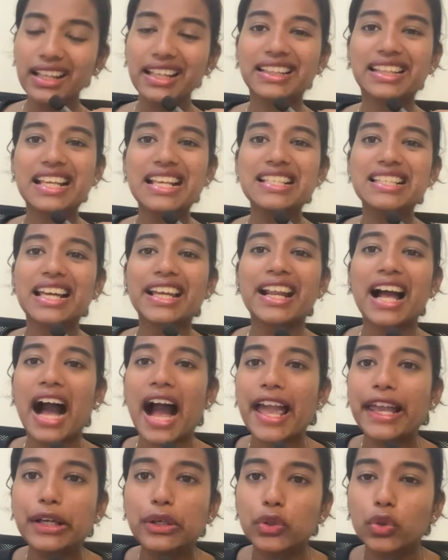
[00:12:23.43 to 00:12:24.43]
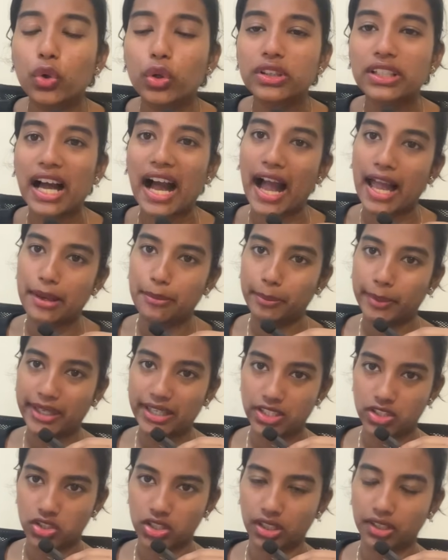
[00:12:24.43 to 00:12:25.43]
these are high growth, high
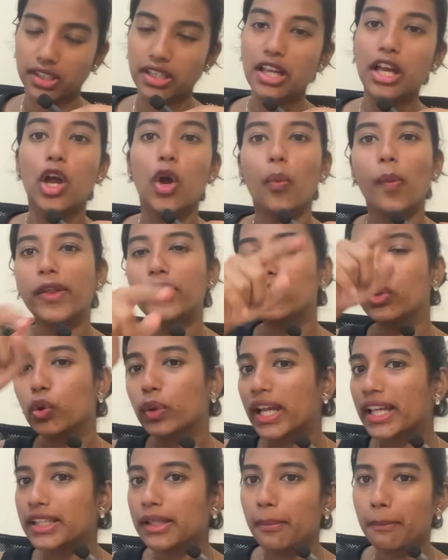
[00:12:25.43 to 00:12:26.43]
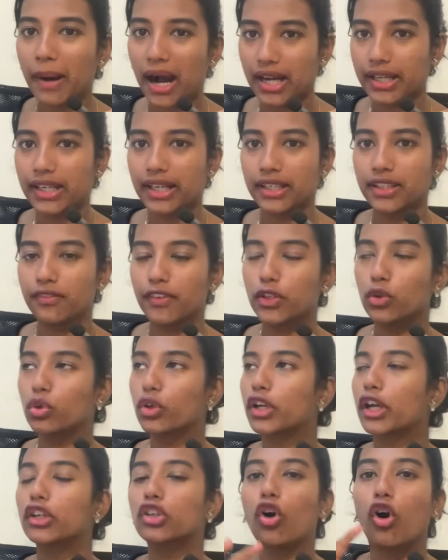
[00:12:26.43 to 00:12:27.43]
P engine. When you look at the market, when you
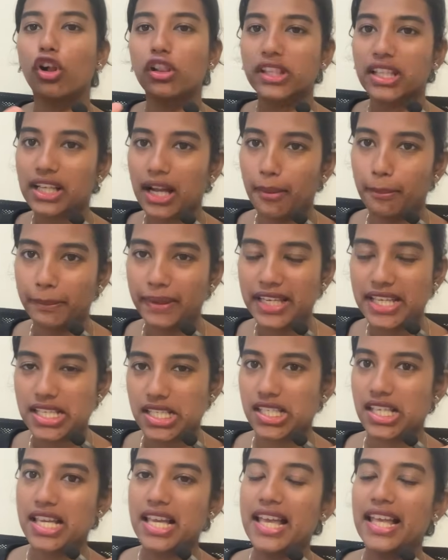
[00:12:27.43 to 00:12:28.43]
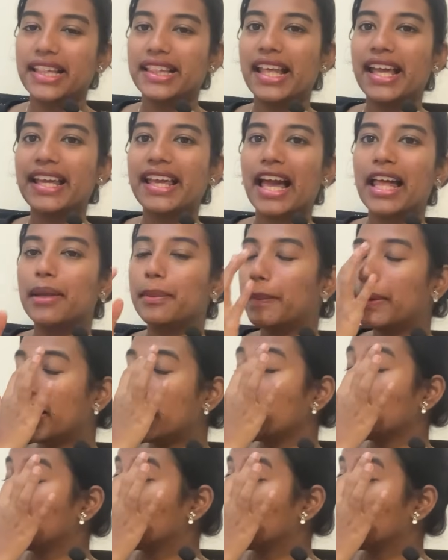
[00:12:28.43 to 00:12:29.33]
look at all the companies, they can be,